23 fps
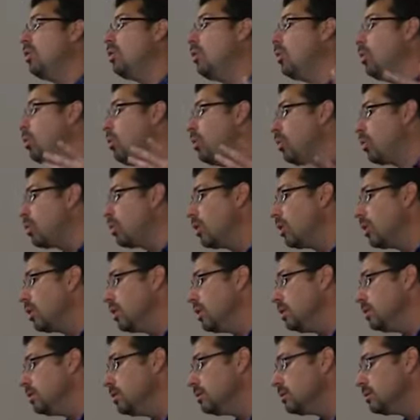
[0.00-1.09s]

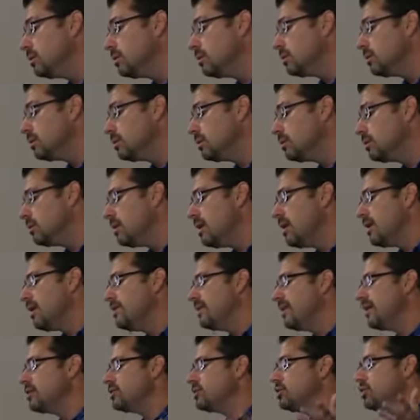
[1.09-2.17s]
or they're